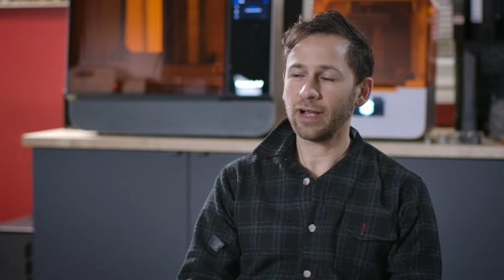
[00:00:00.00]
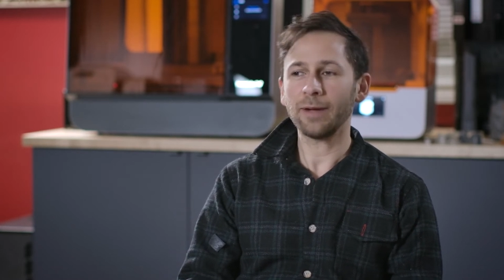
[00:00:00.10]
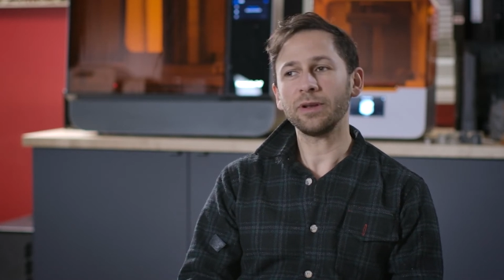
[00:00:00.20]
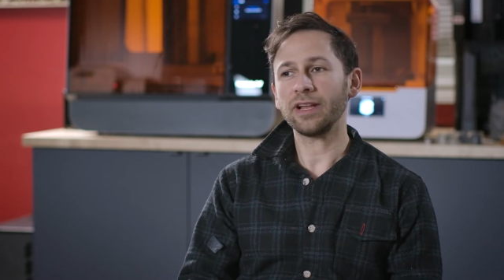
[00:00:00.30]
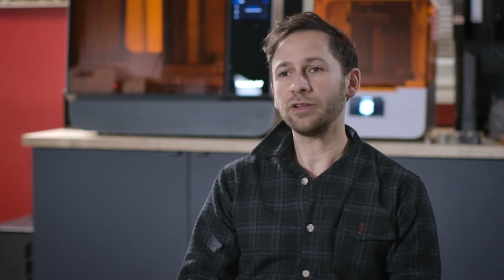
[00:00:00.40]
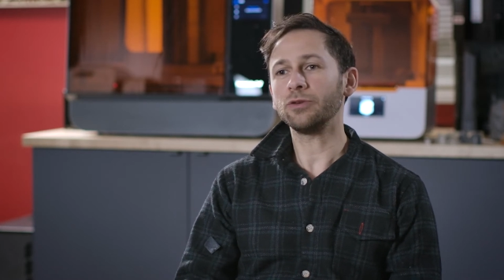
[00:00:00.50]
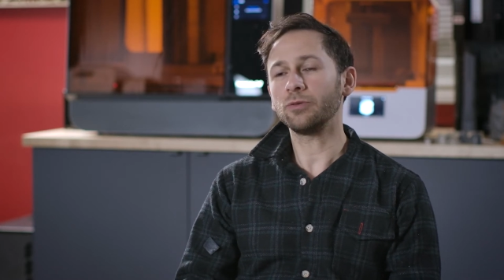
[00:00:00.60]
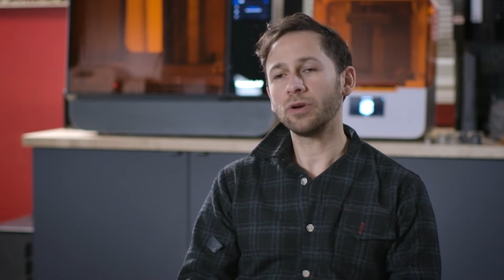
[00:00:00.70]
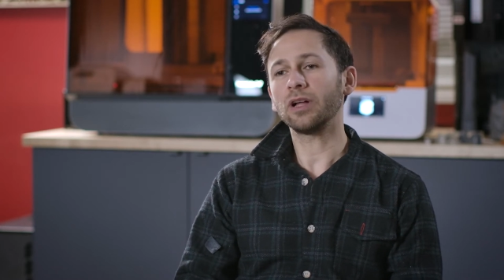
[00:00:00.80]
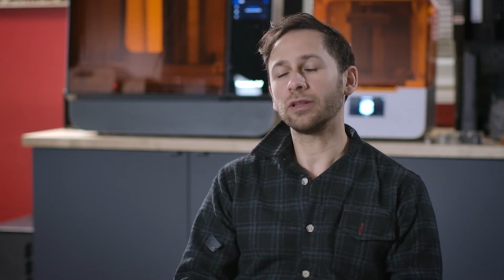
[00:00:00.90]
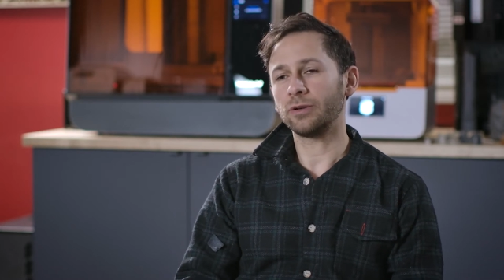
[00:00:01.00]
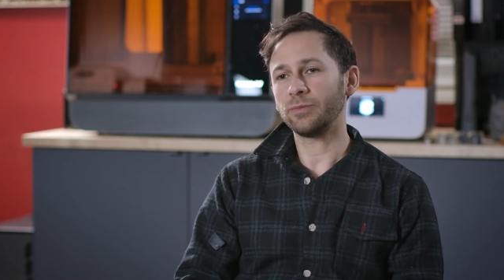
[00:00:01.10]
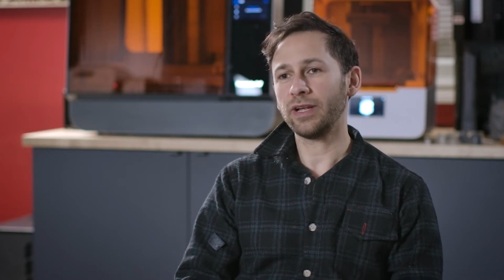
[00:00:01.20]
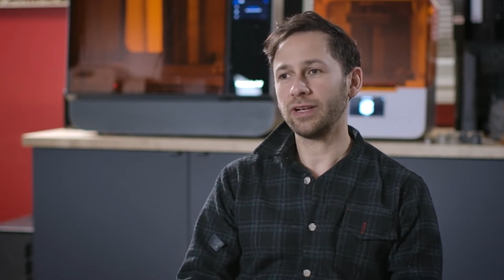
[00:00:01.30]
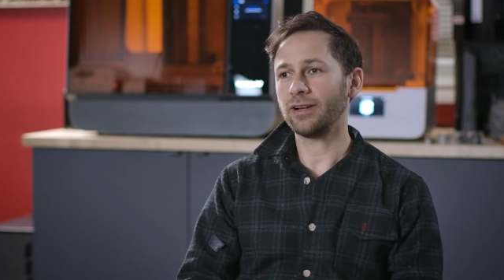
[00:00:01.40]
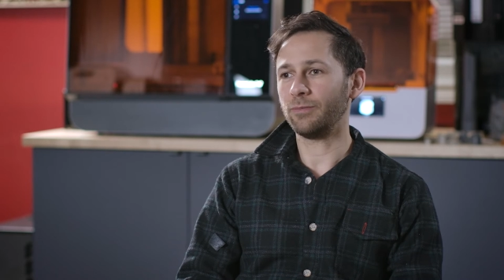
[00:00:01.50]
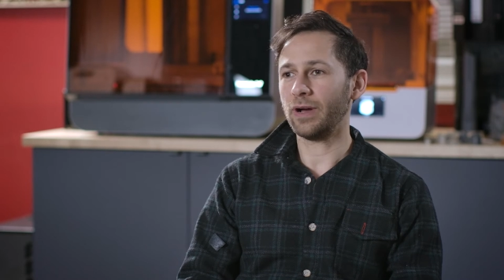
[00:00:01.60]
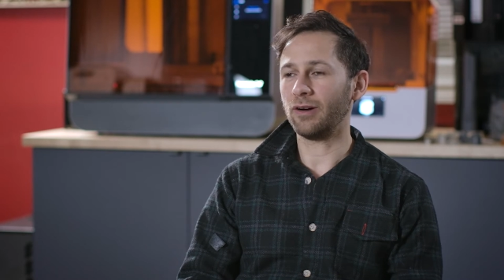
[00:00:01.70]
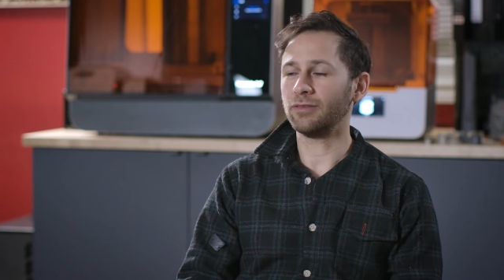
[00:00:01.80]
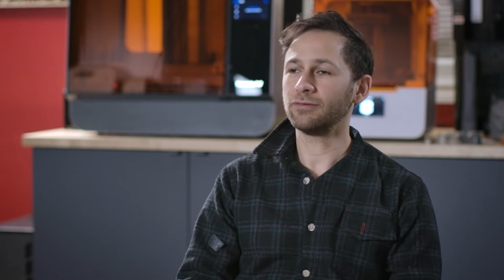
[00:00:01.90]
I mean, I knew a little bit
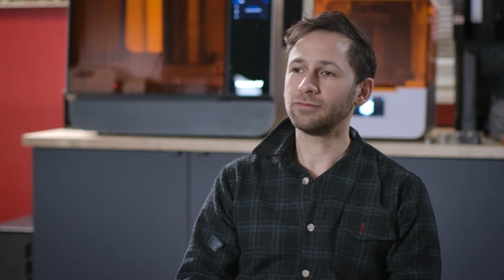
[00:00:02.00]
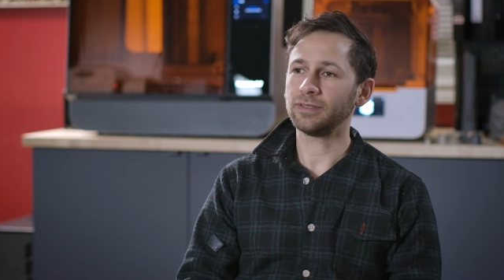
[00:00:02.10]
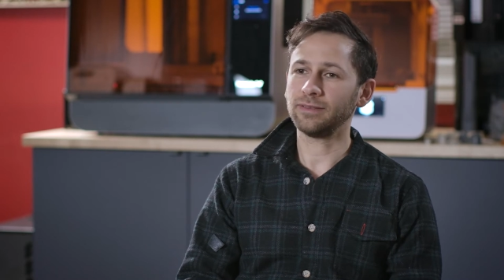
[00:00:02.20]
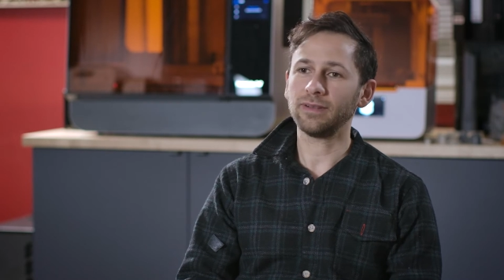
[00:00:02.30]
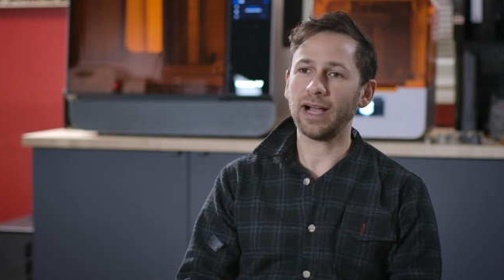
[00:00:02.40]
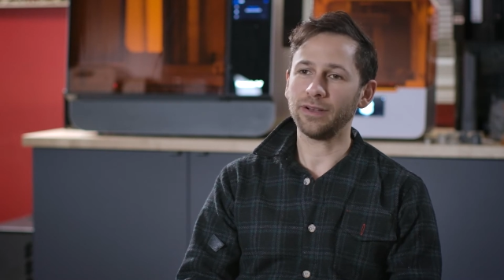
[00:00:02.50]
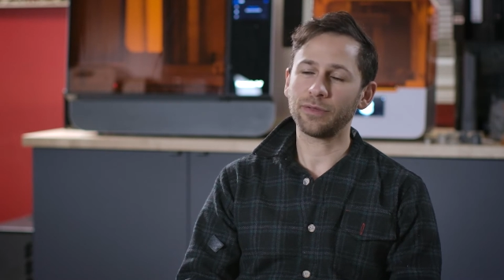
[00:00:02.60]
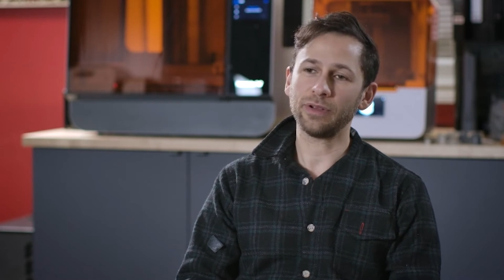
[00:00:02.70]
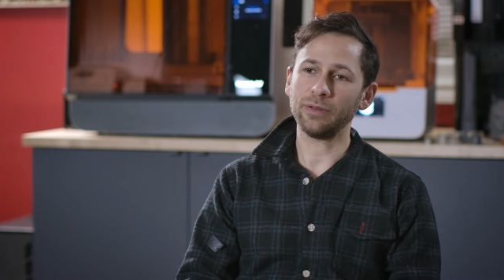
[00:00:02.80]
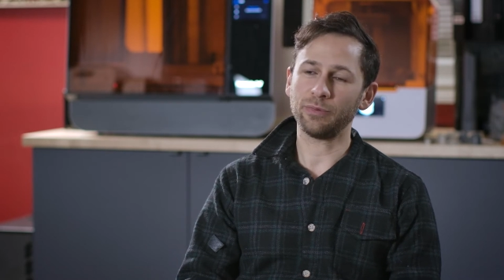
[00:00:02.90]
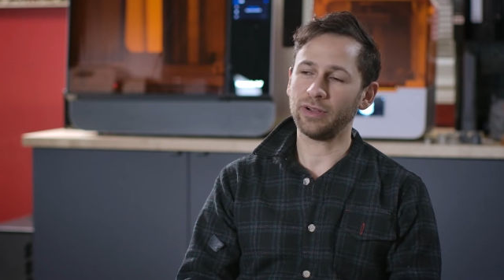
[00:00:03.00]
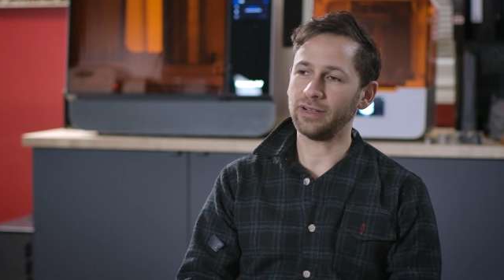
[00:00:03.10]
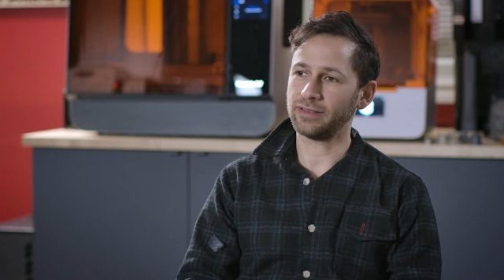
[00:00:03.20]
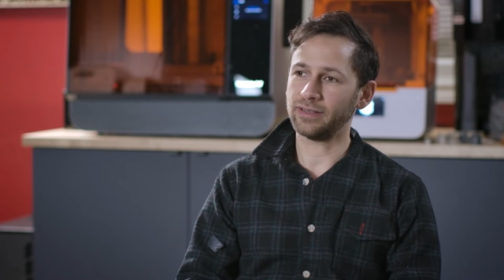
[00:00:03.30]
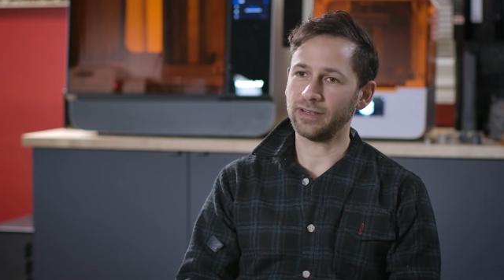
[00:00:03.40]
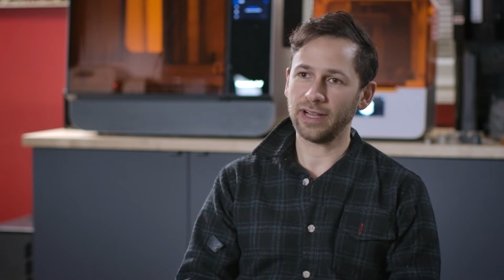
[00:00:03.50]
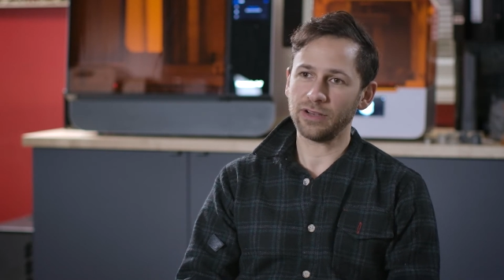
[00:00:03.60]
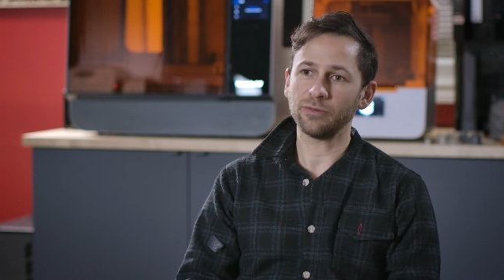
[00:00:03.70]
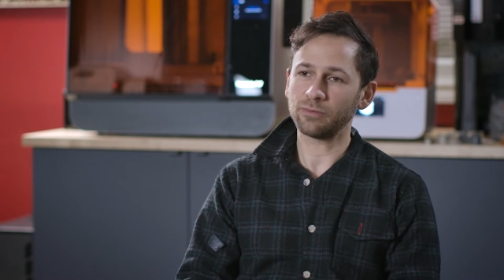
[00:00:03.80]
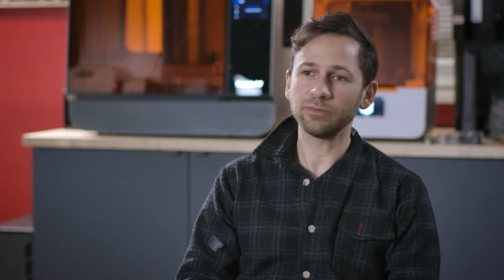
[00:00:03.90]
about how to 3D print, and I
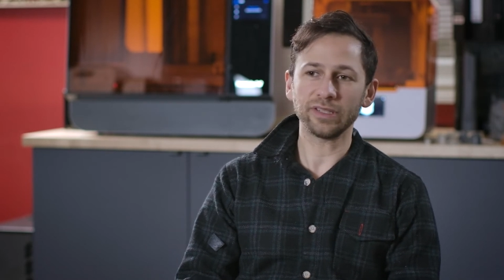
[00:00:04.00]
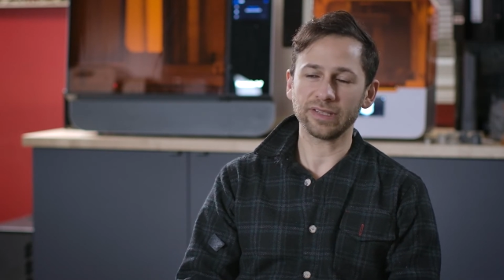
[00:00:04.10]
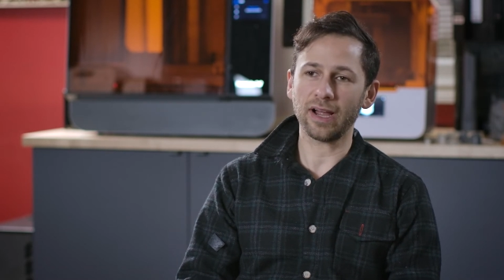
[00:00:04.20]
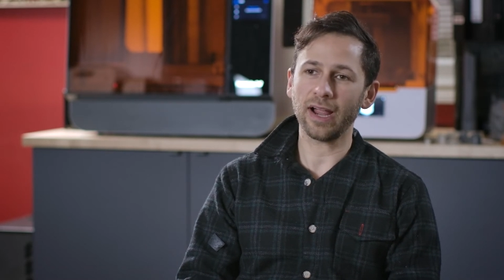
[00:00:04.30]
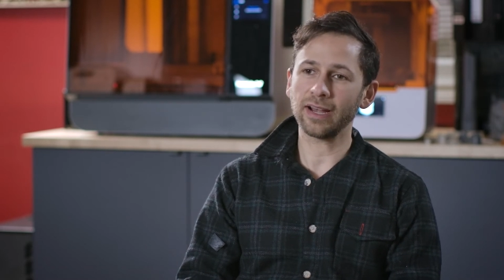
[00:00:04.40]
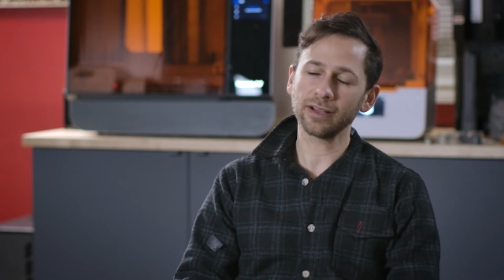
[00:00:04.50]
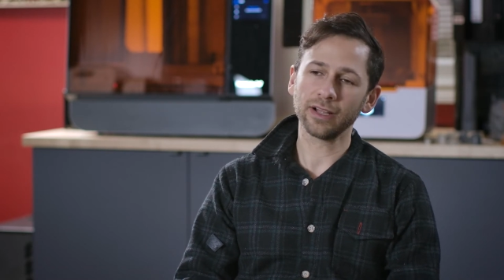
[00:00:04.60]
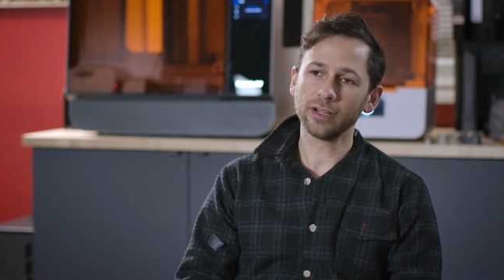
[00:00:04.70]
knew design,